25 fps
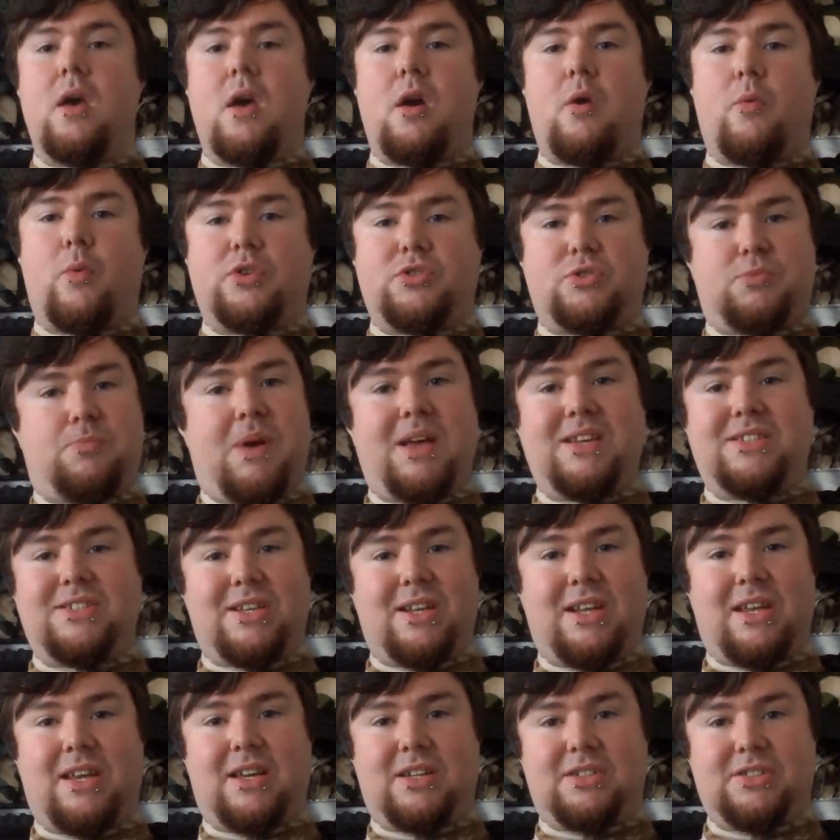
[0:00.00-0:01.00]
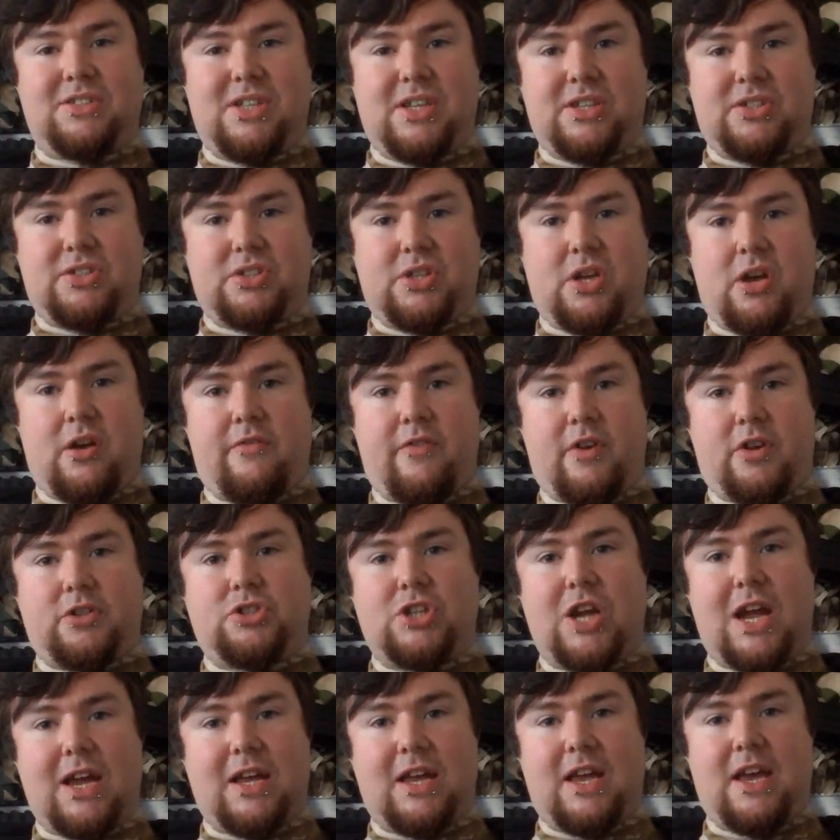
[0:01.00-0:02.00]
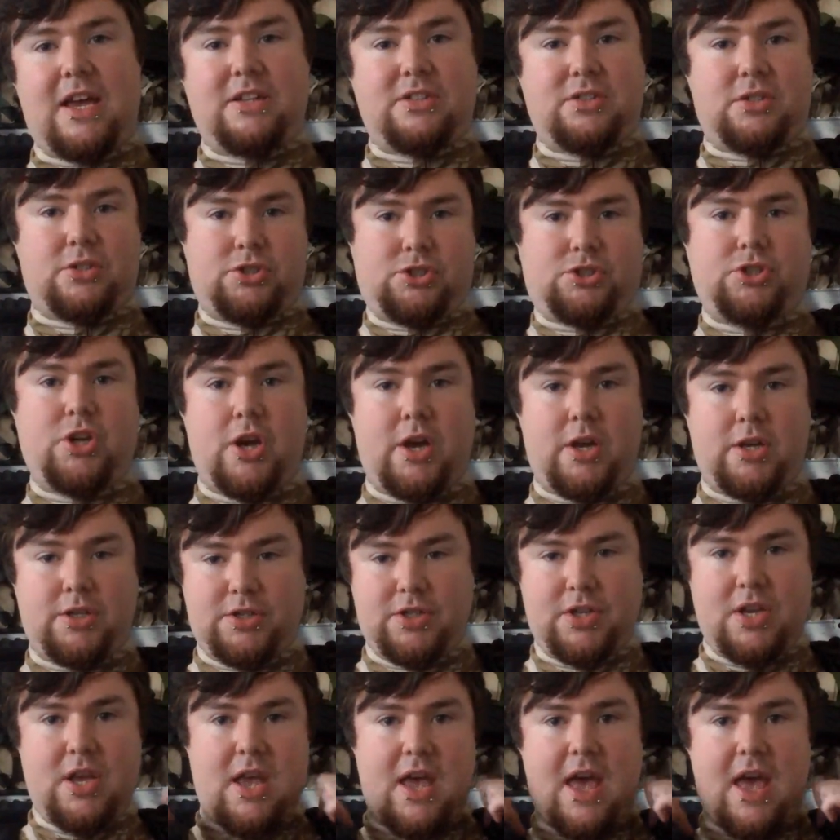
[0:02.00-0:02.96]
which basically consists of a jacket, a shirt,